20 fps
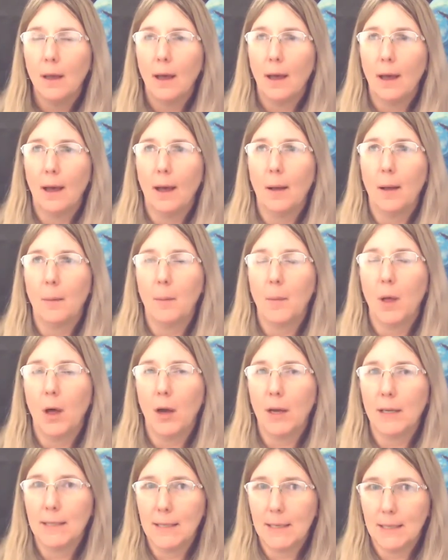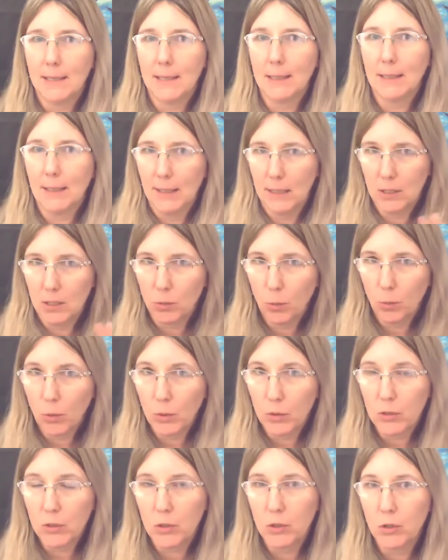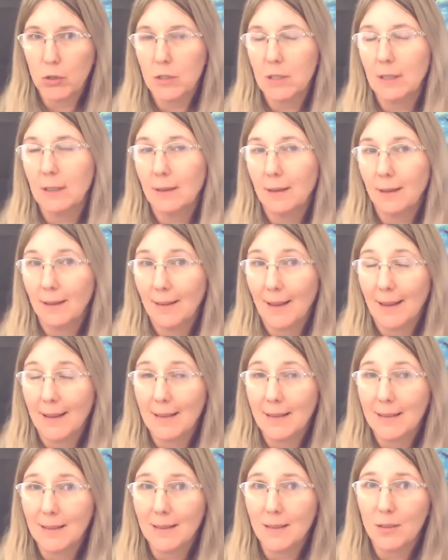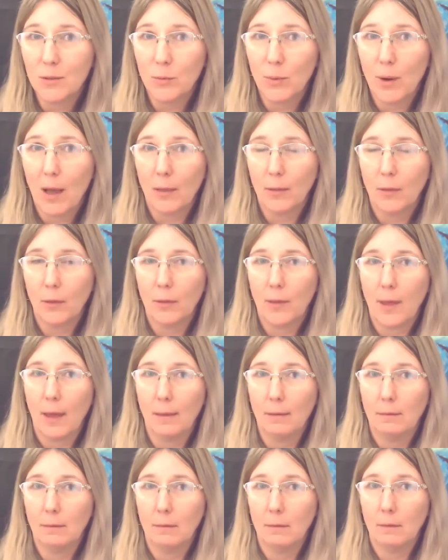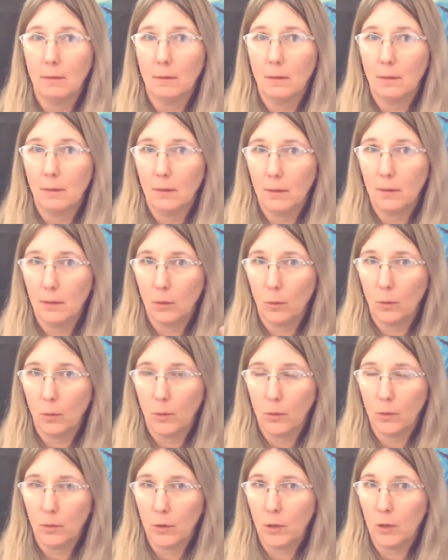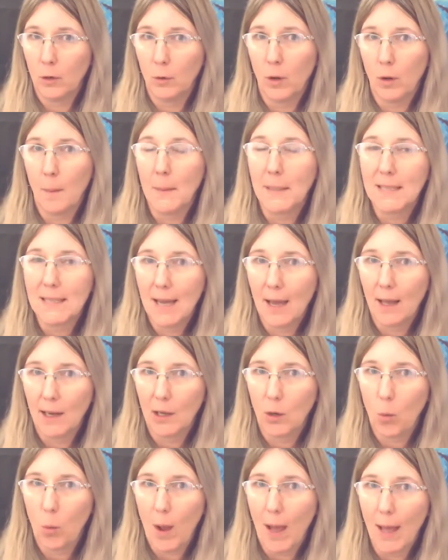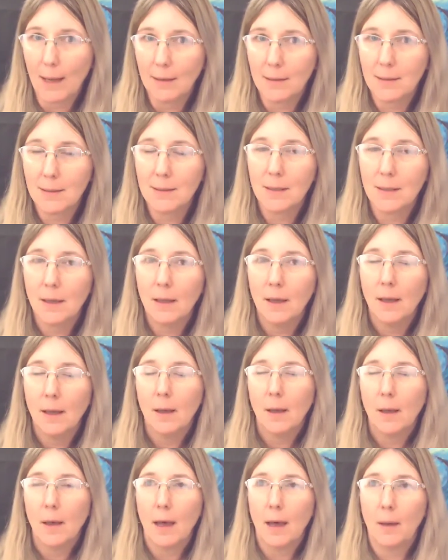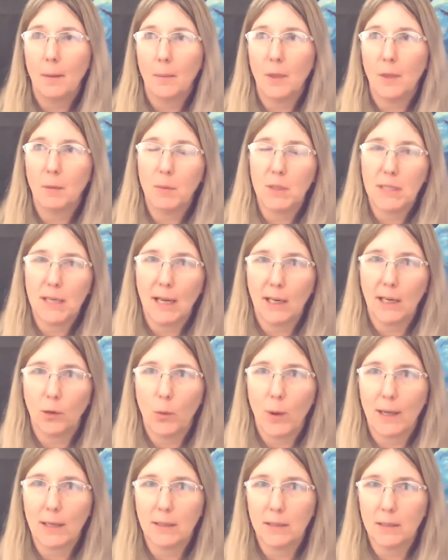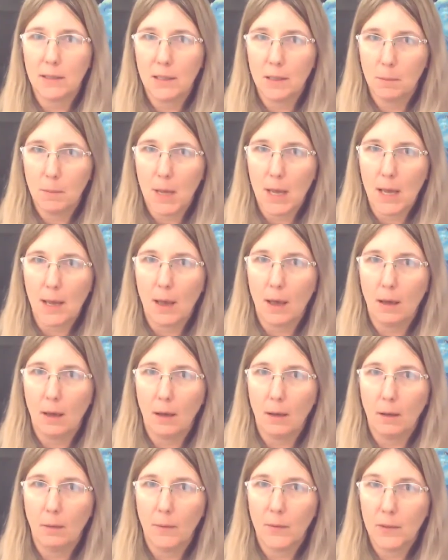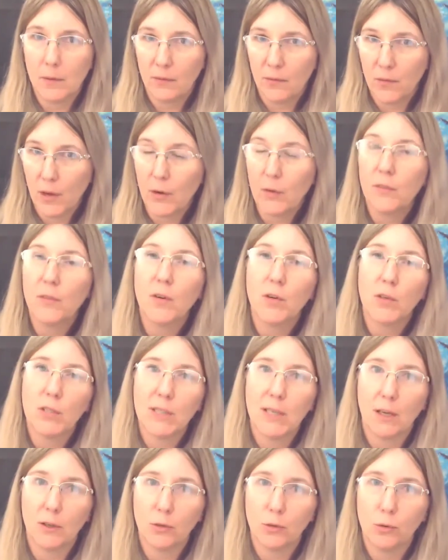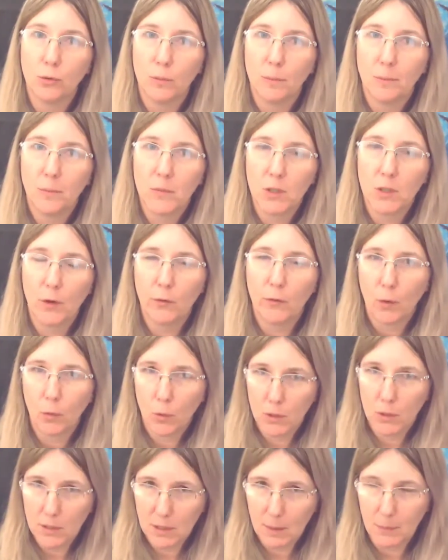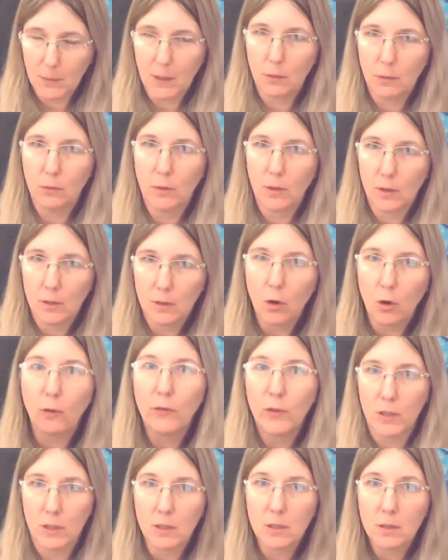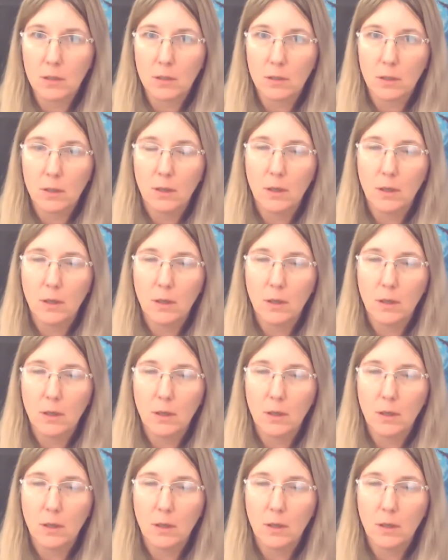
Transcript: I tend to lean towards using the glazes rather than a metallic wax. The metallic waxes to me are very, very subtle. So if I want something that's obvious,